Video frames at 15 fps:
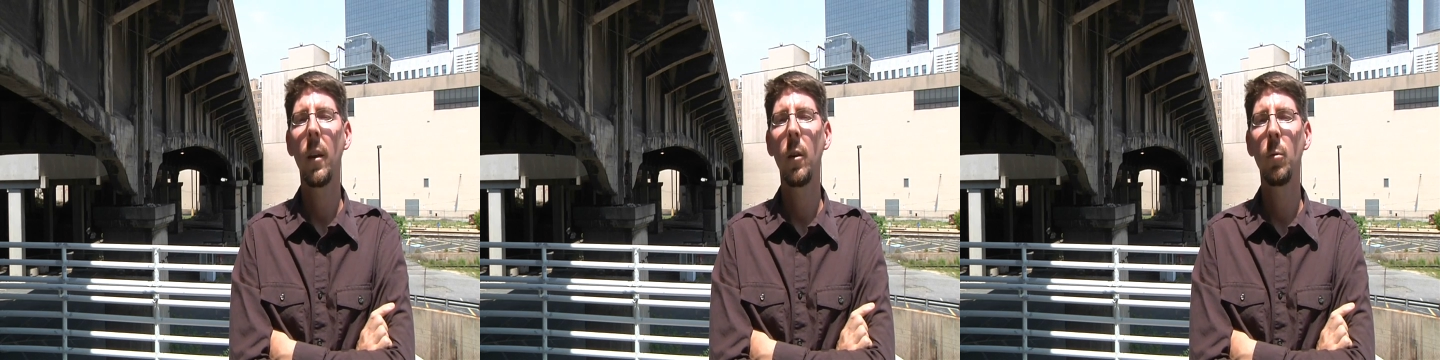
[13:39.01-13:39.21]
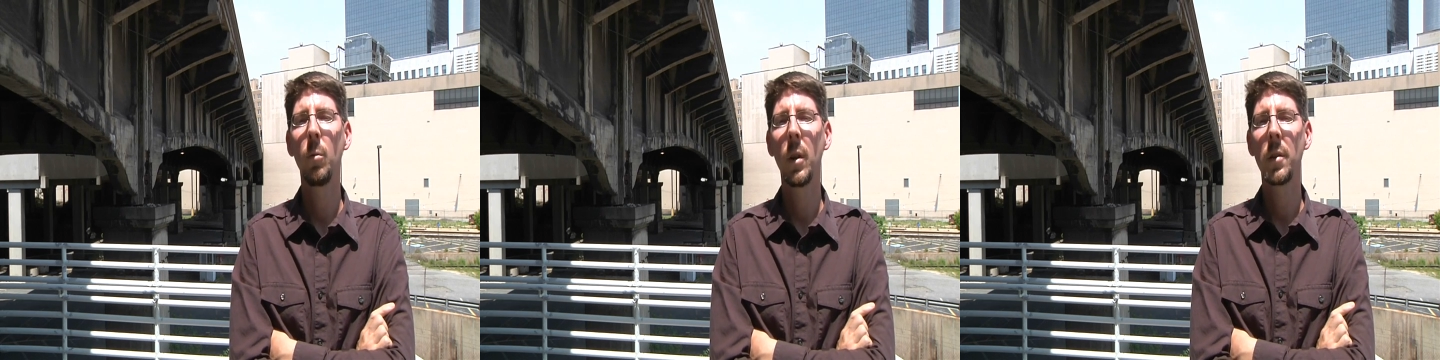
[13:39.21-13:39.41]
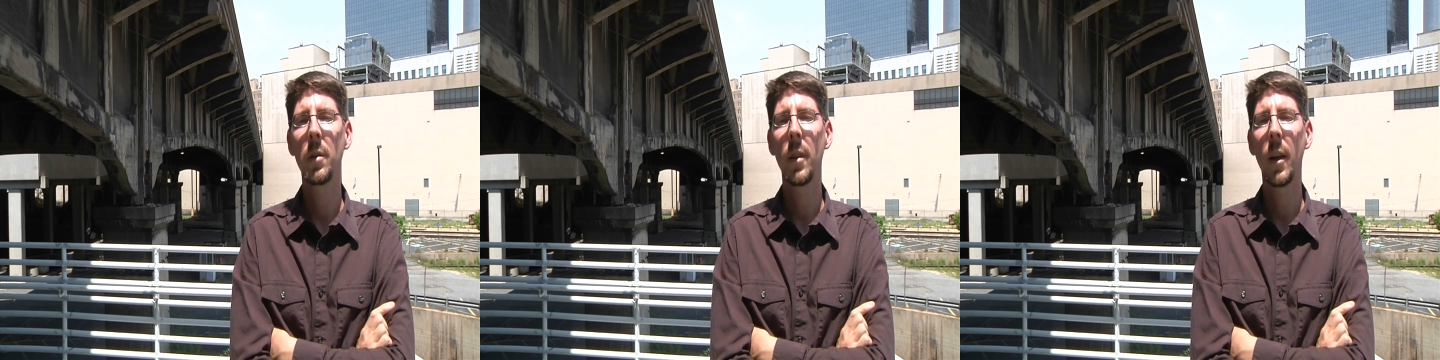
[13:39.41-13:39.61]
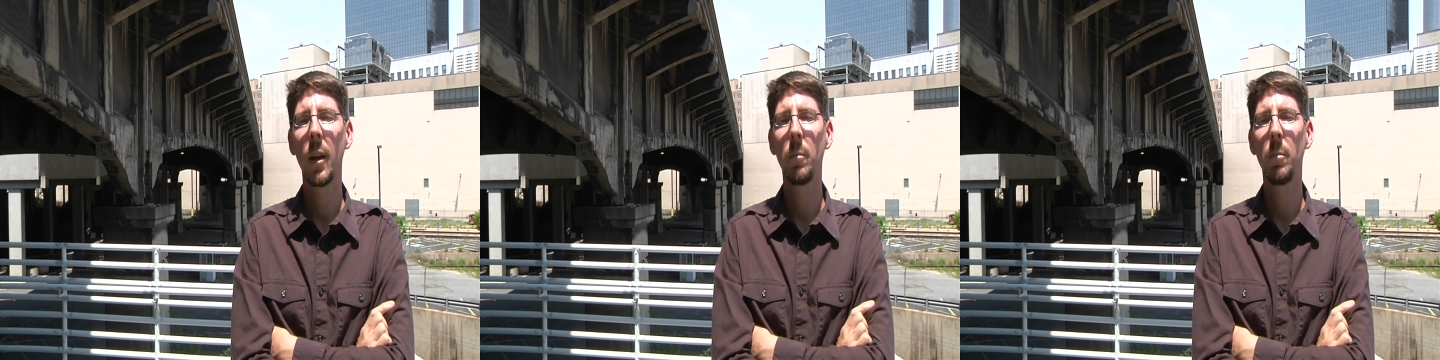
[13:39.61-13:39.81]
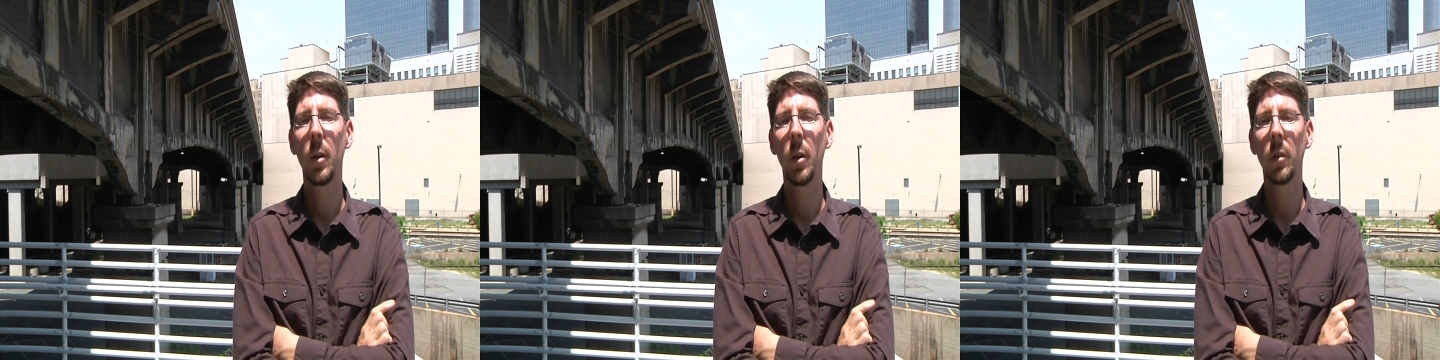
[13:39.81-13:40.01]
in which
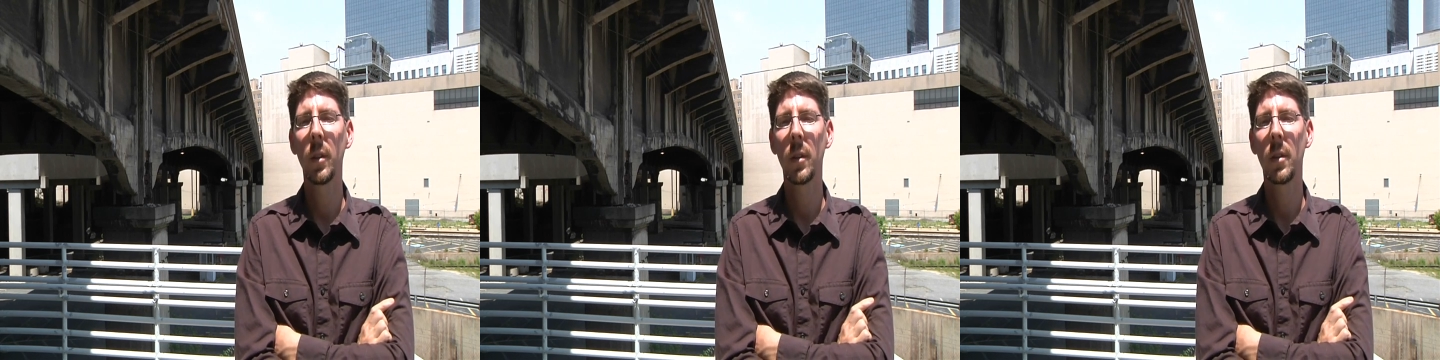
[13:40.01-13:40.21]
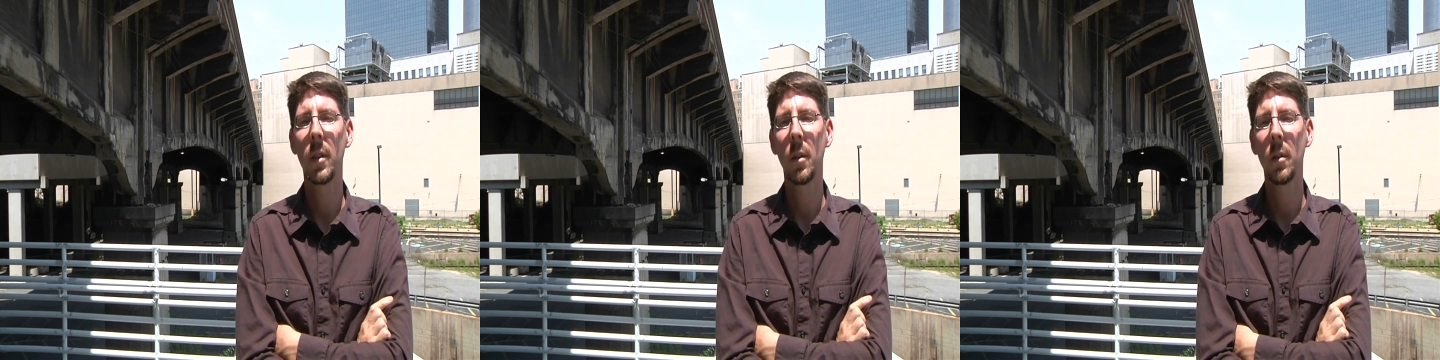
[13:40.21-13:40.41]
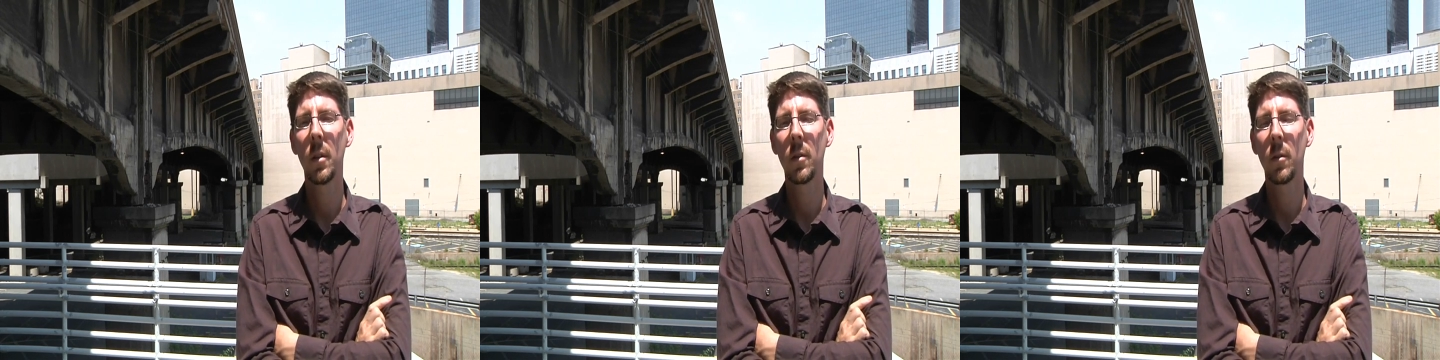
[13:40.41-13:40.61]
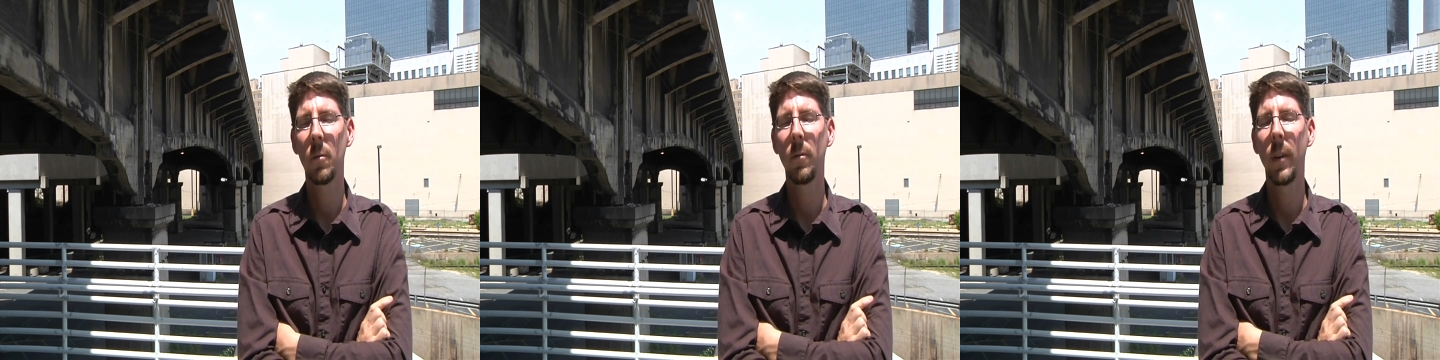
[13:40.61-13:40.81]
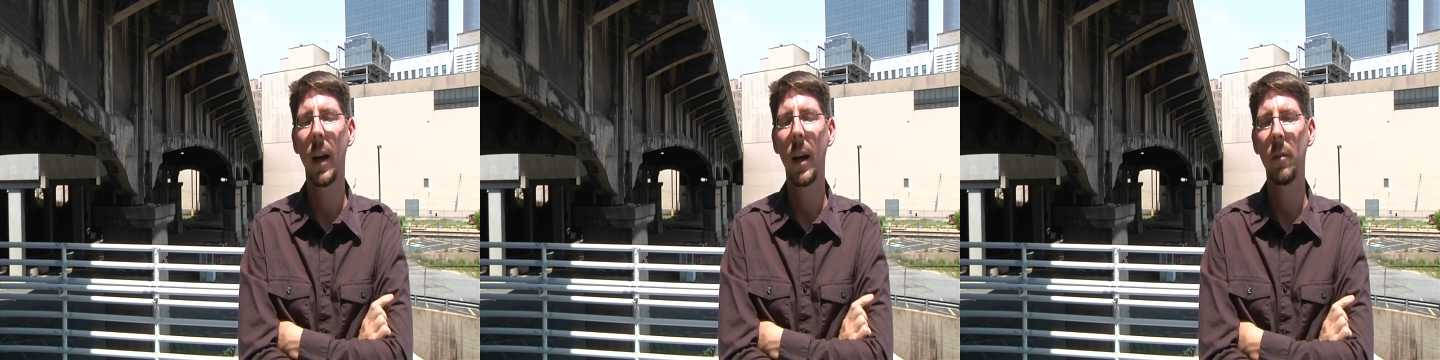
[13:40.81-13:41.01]
they built a series
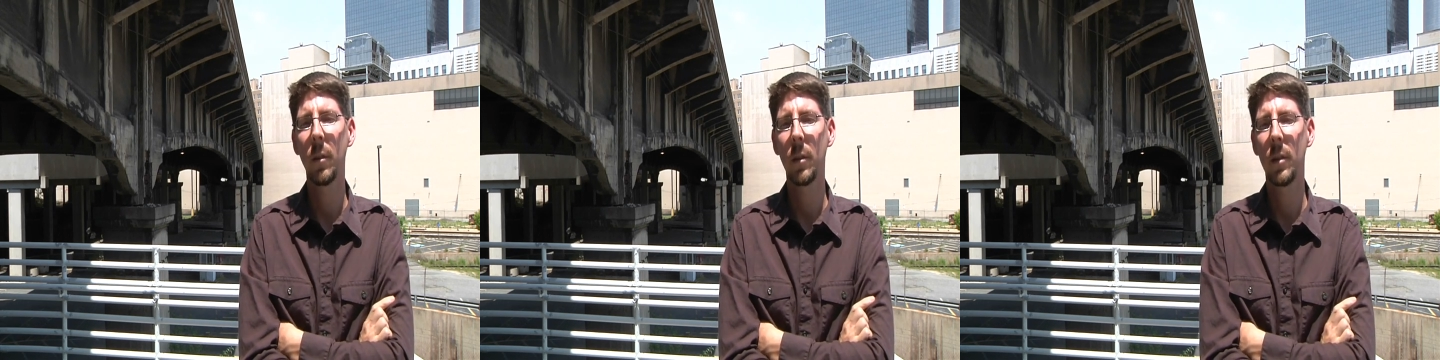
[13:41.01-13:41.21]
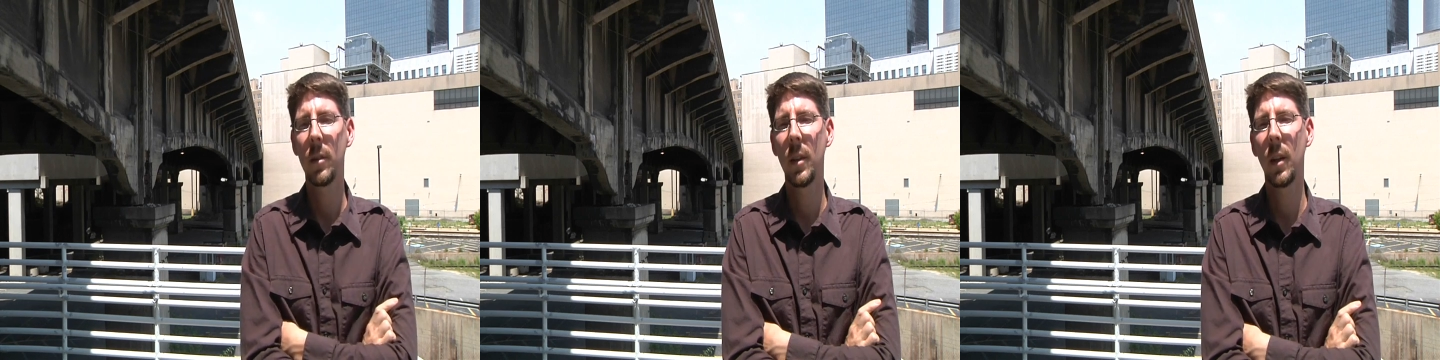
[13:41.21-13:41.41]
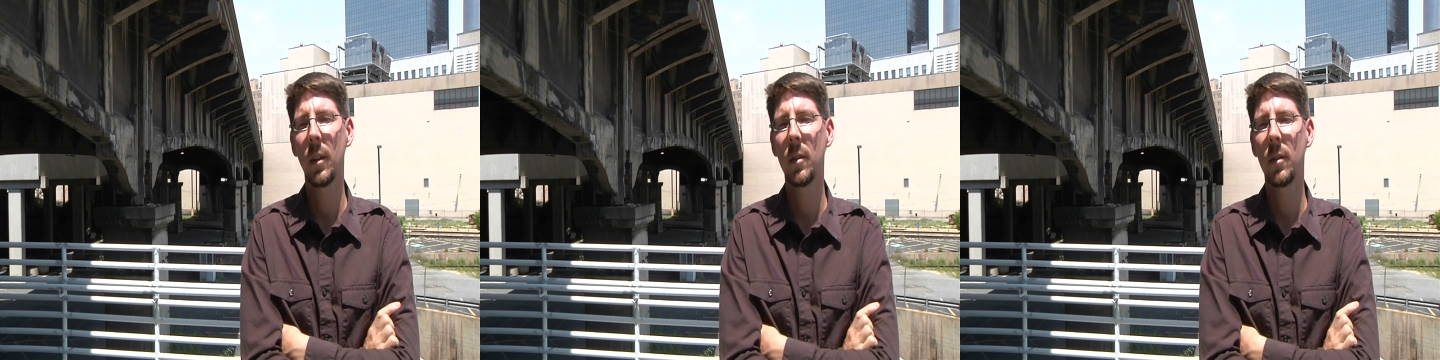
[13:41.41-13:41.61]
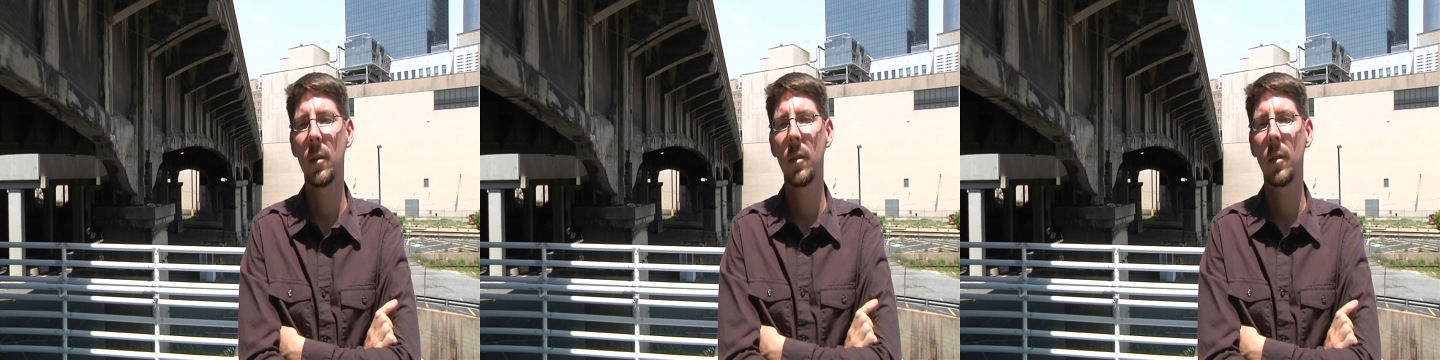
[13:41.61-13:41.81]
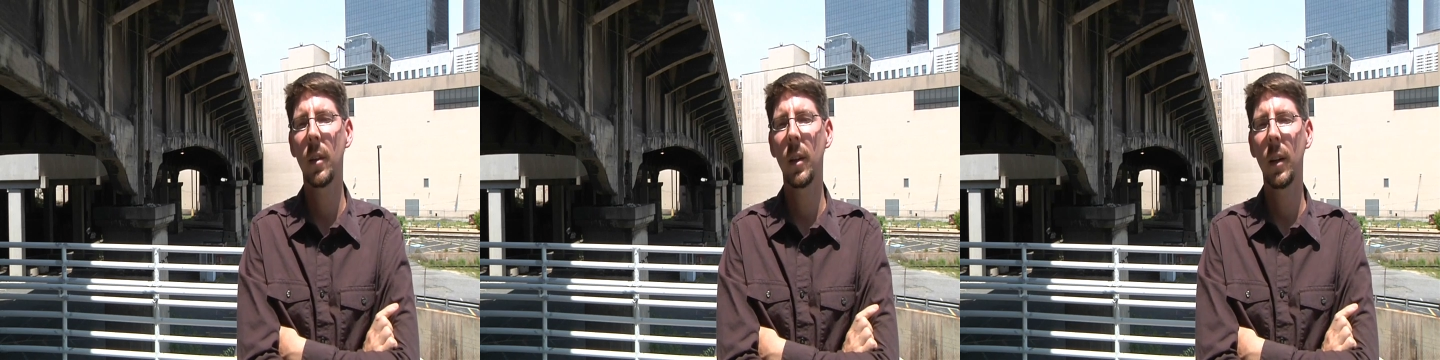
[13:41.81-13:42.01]
of 5 or
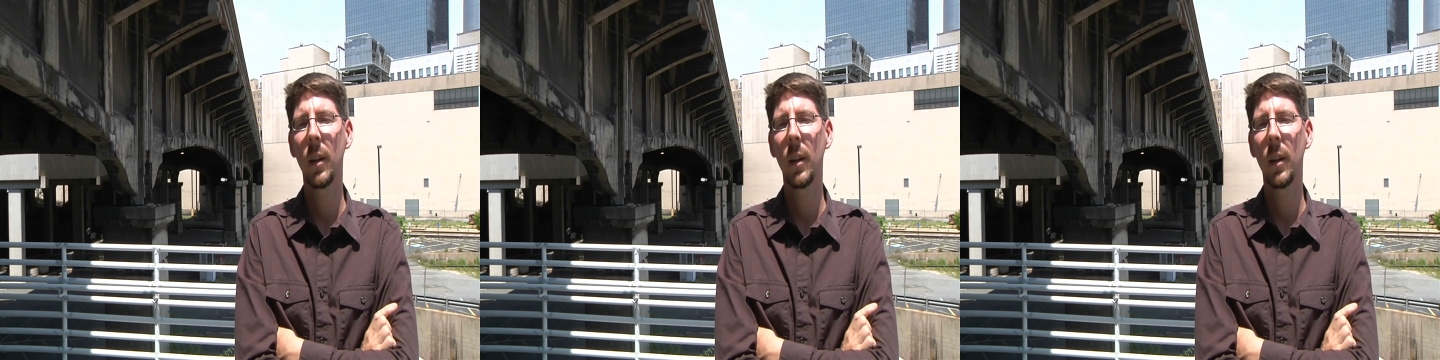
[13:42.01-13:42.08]
6